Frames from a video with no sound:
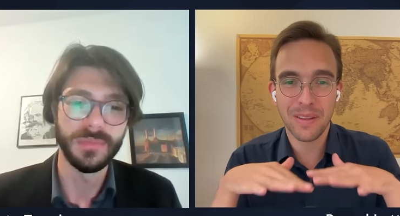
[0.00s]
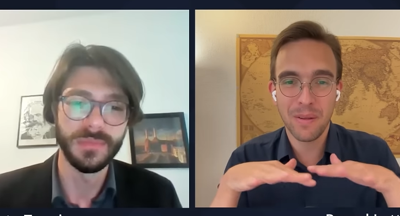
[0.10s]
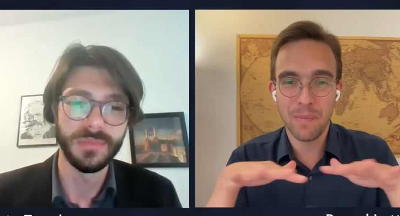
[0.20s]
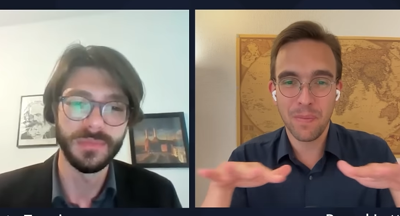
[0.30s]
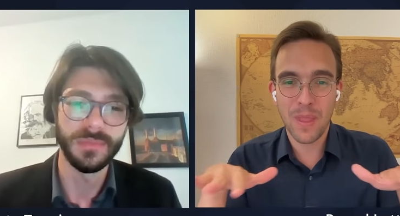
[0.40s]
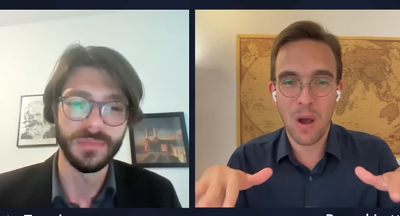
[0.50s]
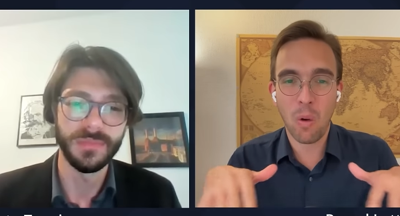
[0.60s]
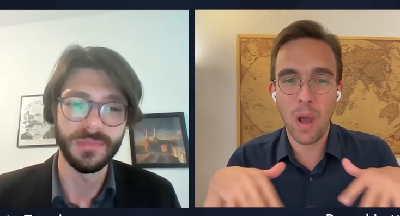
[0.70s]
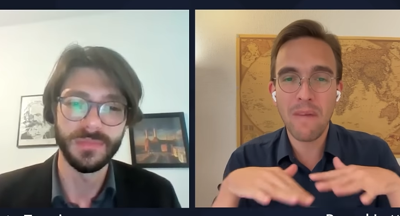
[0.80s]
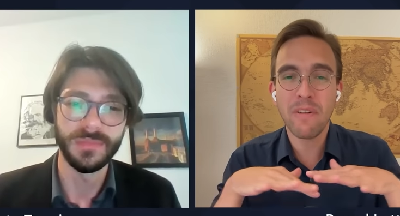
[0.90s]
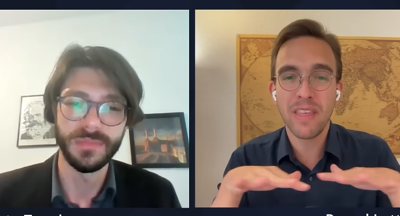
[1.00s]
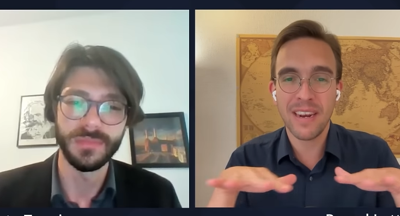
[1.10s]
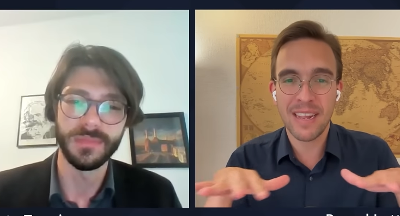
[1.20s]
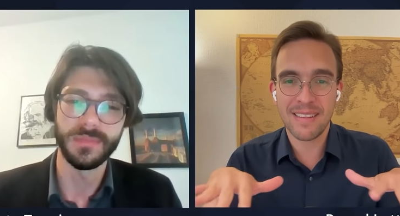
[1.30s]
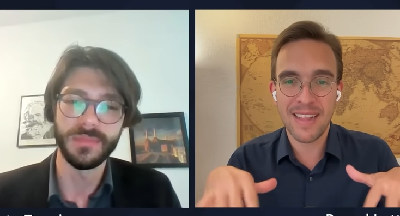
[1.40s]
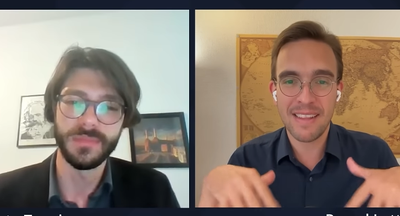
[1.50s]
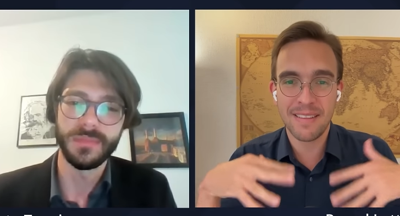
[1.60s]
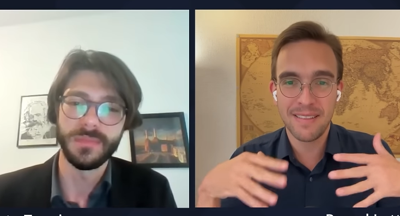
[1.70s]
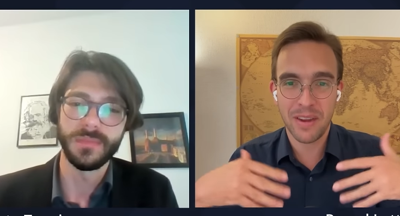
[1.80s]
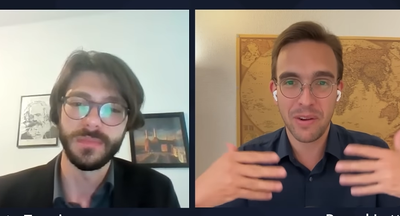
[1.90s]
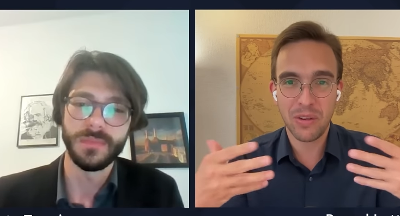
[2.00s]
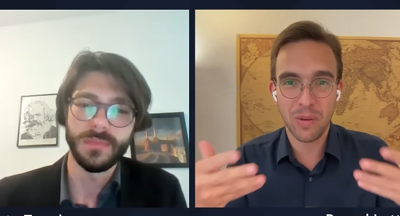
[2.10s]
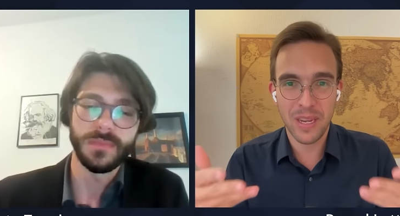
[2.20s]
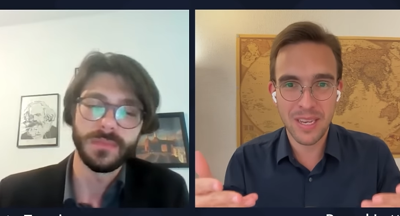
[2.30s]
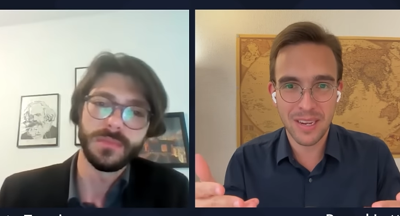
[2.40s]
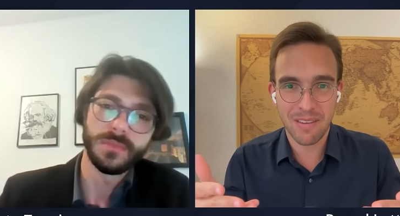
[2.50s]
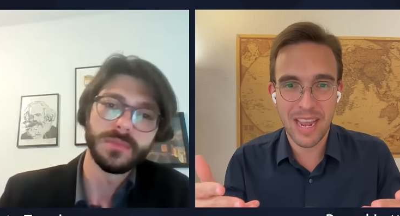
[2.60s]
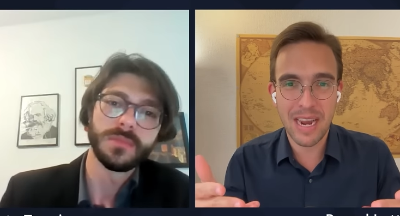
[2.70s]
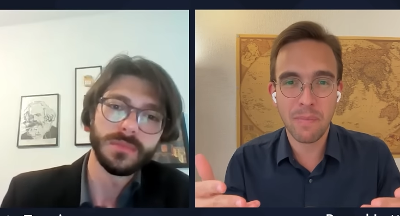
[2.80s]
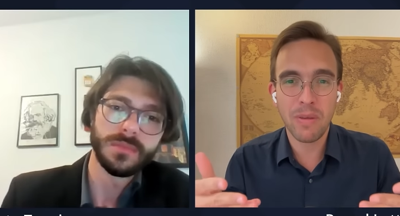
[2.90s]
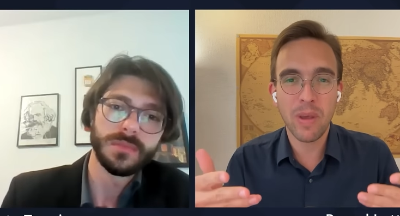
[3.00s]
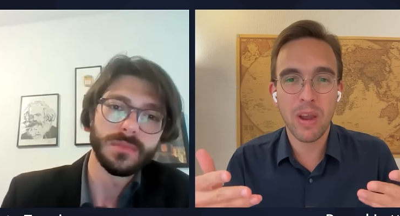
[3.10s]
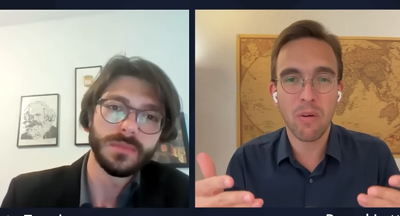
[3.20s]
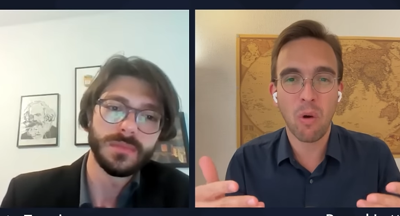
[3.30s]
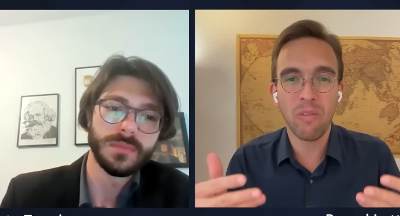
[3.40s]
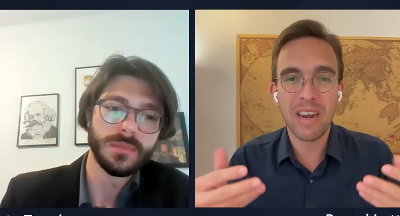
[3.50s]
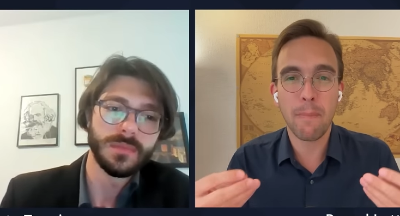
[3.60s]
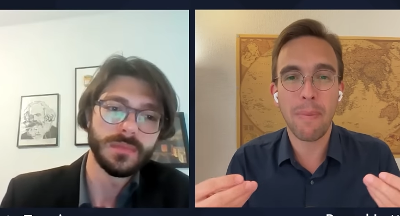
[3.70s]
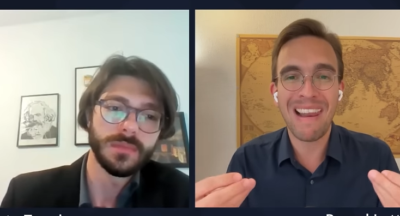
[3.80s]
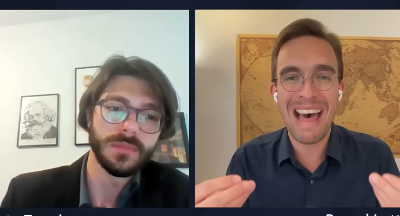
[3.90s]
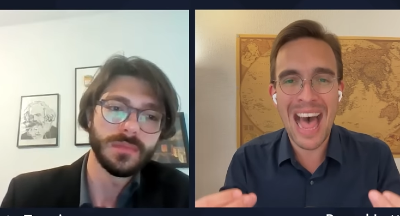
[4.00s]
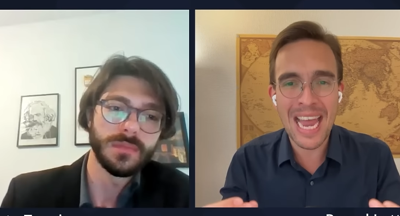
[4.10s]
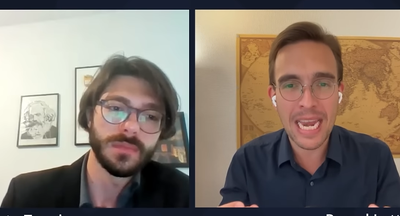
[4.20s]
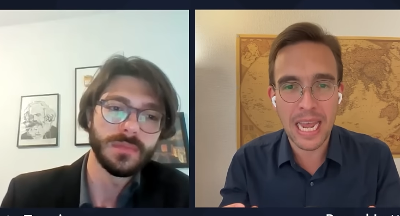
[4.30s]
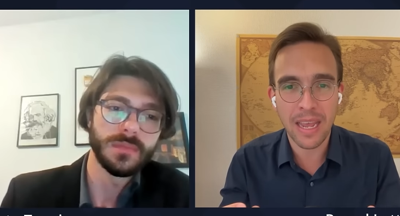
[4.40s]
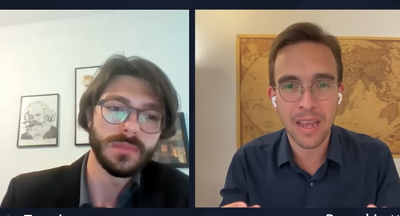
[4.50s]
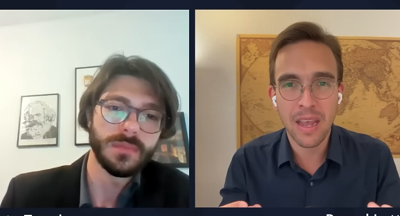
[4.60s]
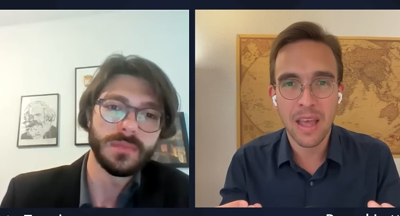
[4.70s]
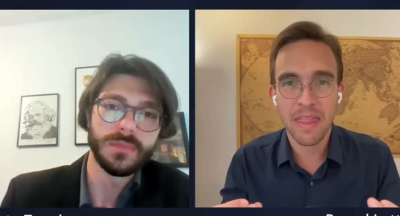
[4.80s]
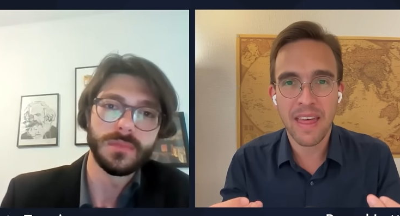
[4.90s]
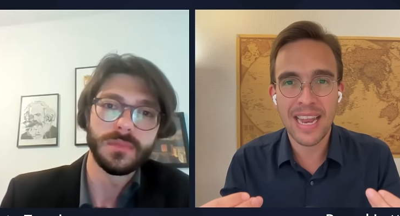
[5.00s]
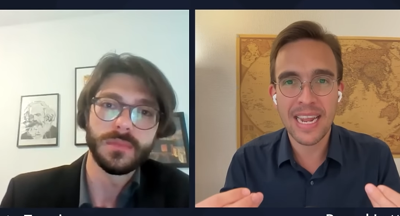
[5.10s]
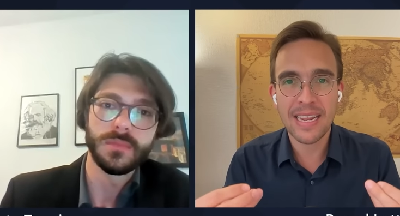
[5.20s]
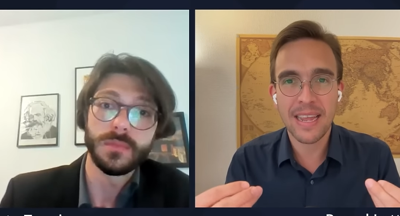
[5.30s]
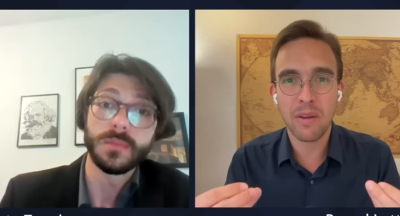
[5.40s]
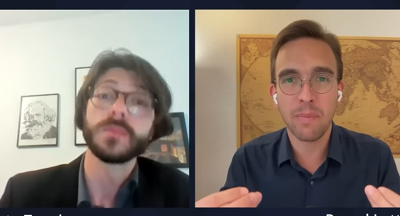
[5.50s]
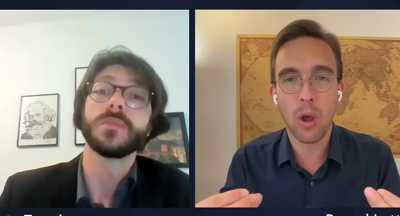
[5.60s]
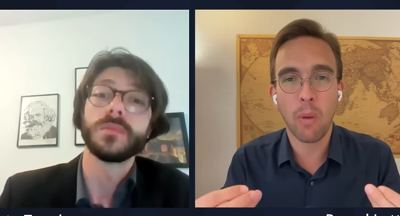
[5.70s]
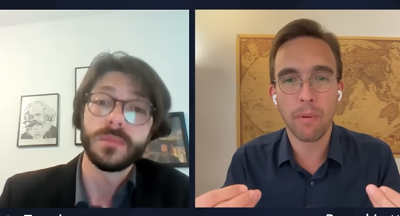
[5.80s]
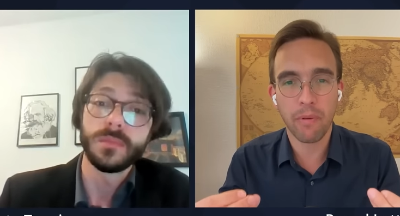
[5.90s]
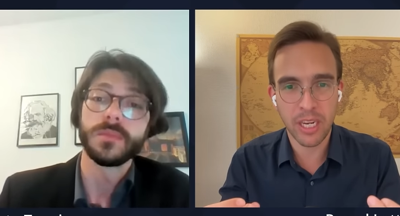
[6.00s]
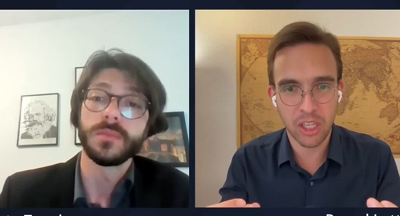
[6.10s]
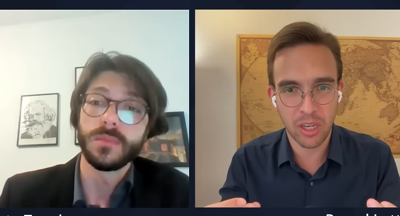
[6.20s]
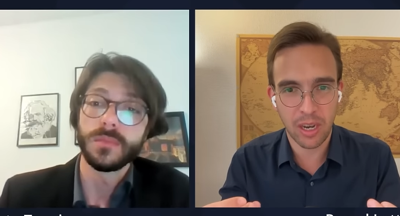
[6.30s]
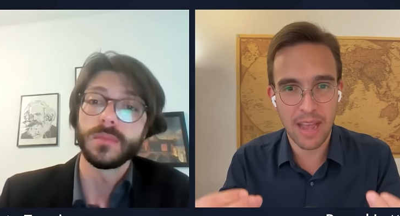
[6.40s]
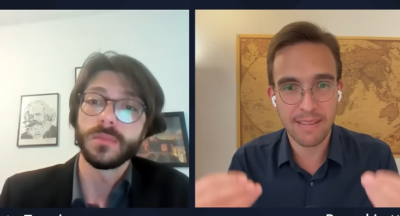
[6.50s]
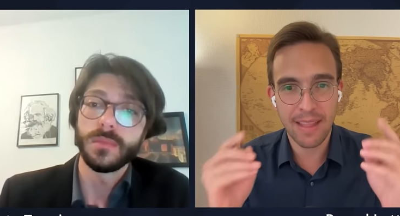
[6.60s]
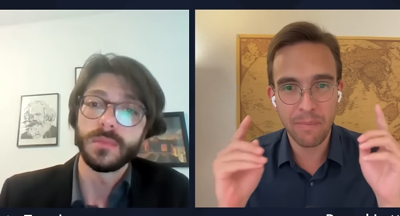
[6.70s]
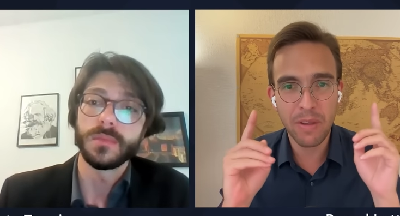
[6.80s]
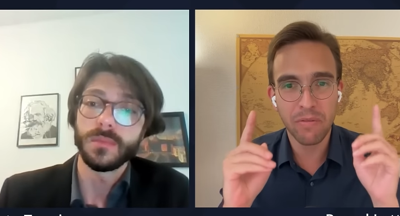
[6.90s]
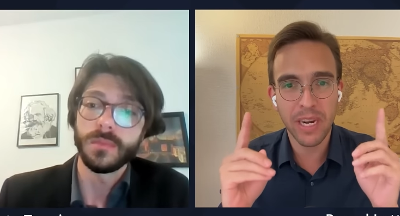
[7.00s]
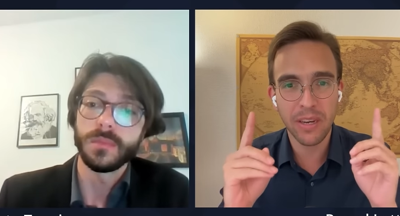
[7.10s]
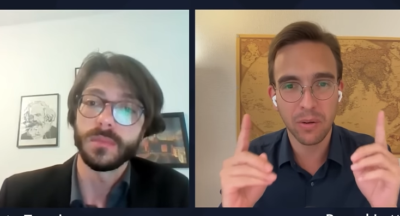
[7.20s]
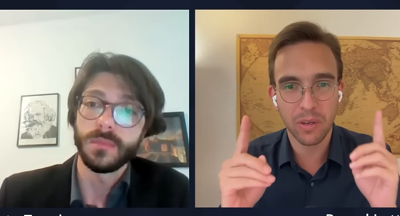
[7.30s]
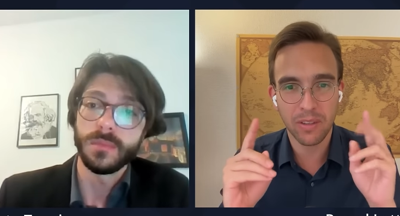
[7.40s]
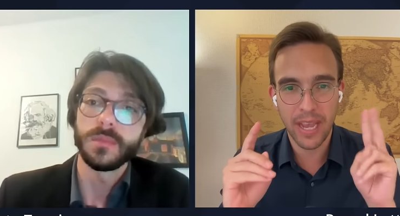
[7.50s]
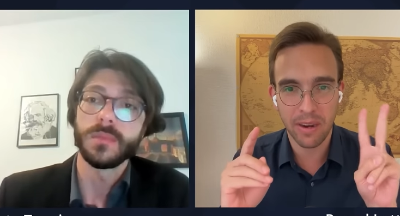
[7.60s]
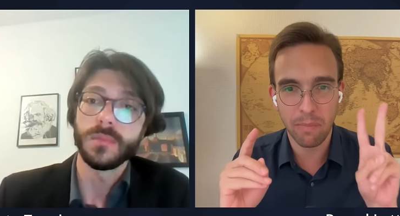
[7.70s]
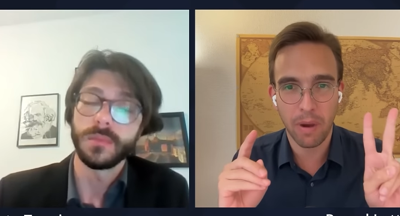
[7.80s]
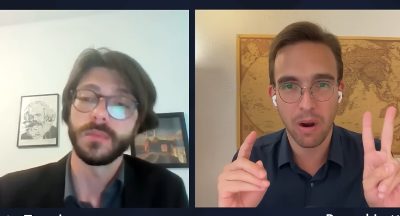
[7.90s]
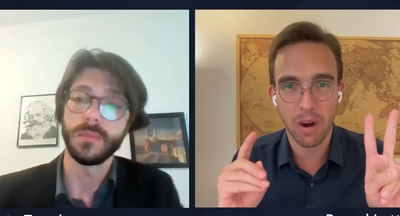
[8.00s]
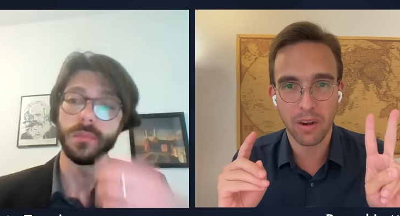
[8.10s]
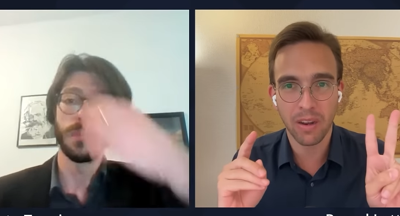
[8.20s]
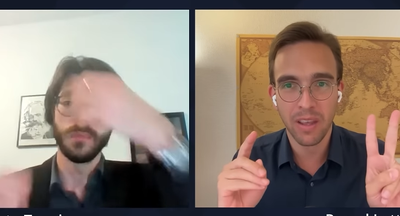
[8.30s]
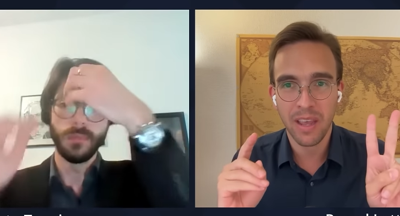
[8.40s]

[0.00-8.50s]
Speaker 1: the um, everything that's necessary to integrate i mean we are already planning that it can be operationalized let me read you the second part